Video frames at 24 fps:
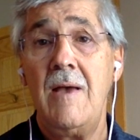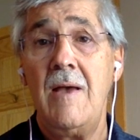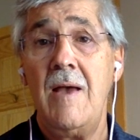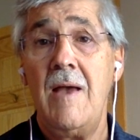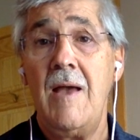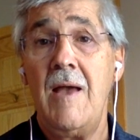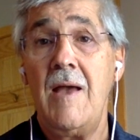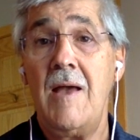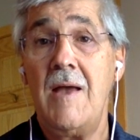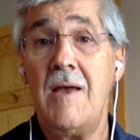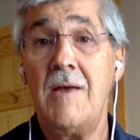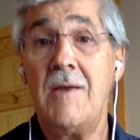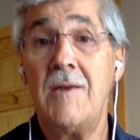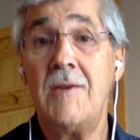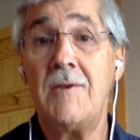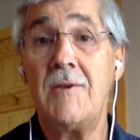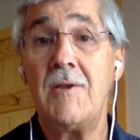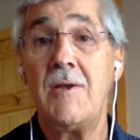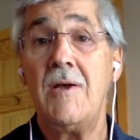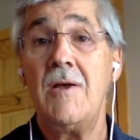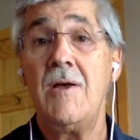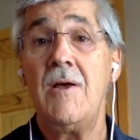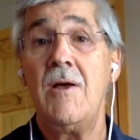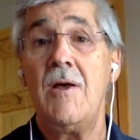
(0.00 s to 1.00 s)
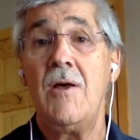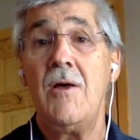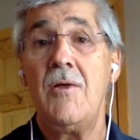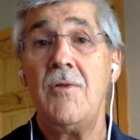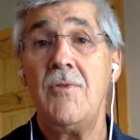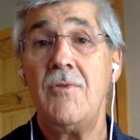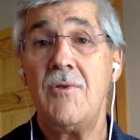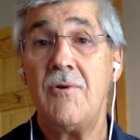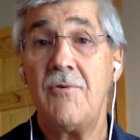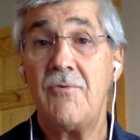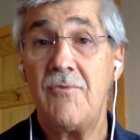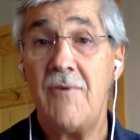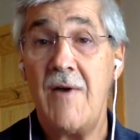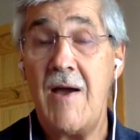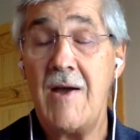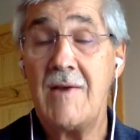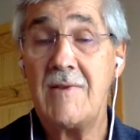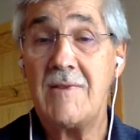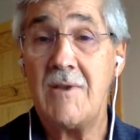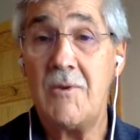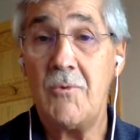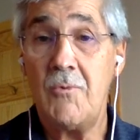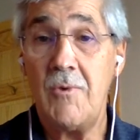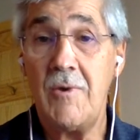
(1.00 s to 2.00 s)
and the fact
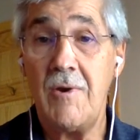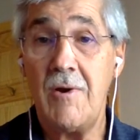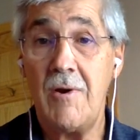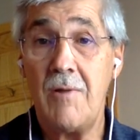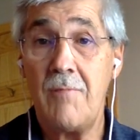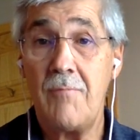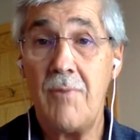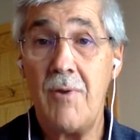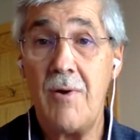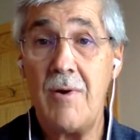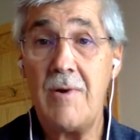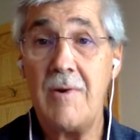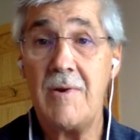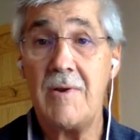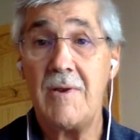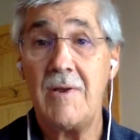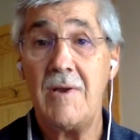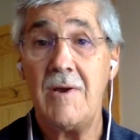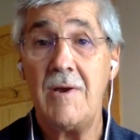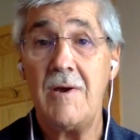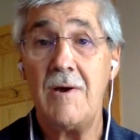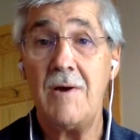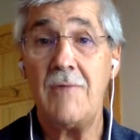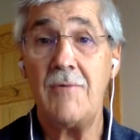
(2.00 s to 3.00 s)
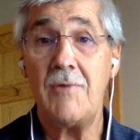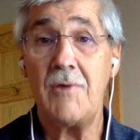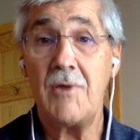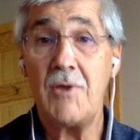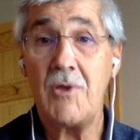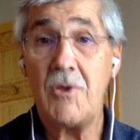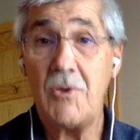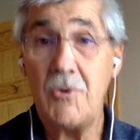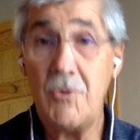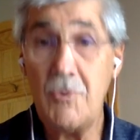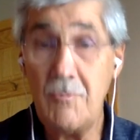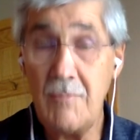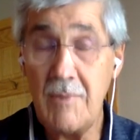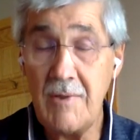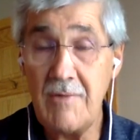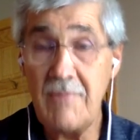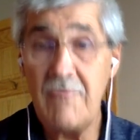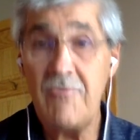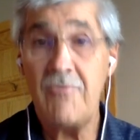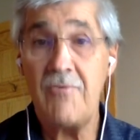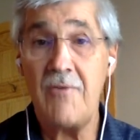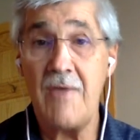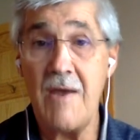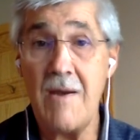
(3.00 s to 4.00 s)
that we are part of a human
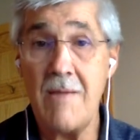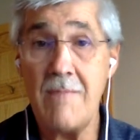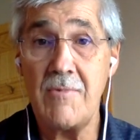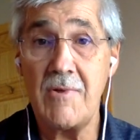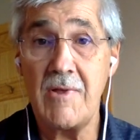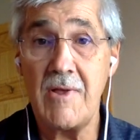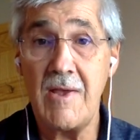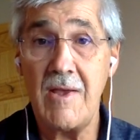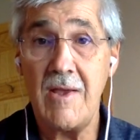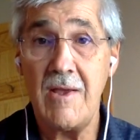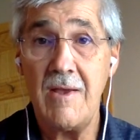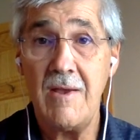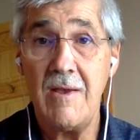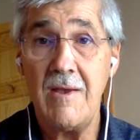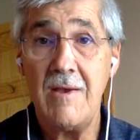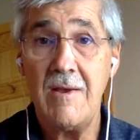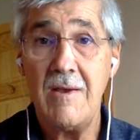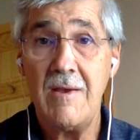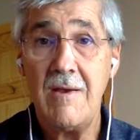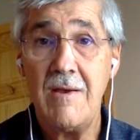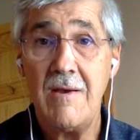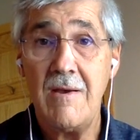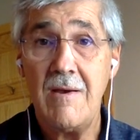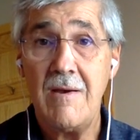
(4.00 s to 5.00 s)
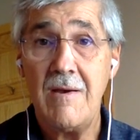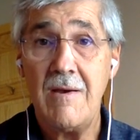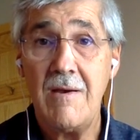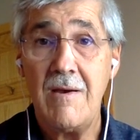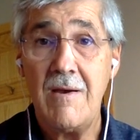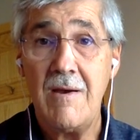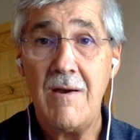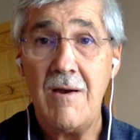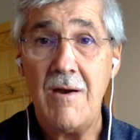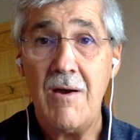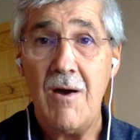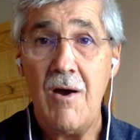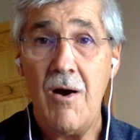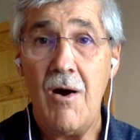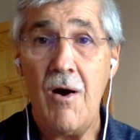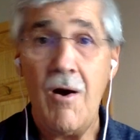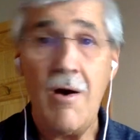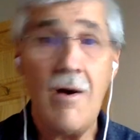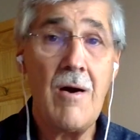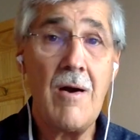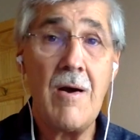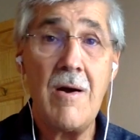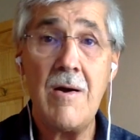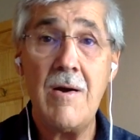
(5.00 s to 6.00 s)
family
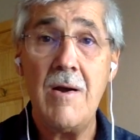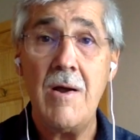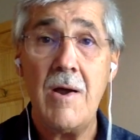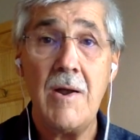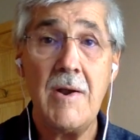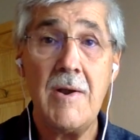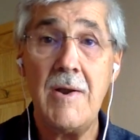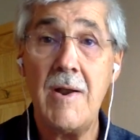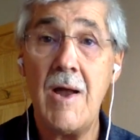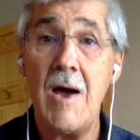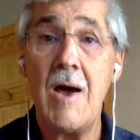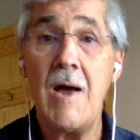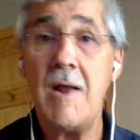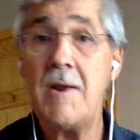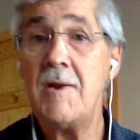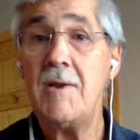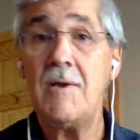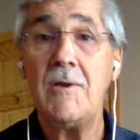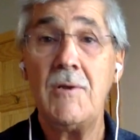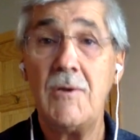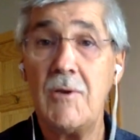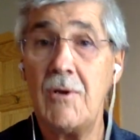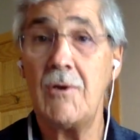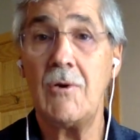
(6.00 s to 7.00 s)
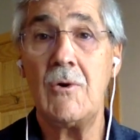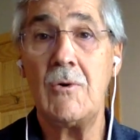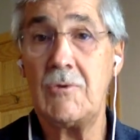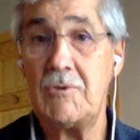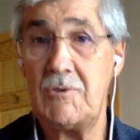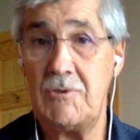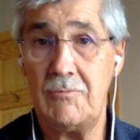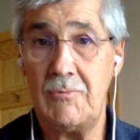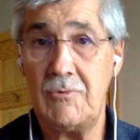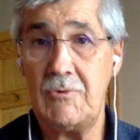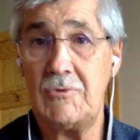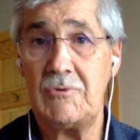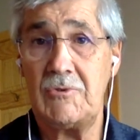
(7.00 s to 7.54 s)
are non-negotiables.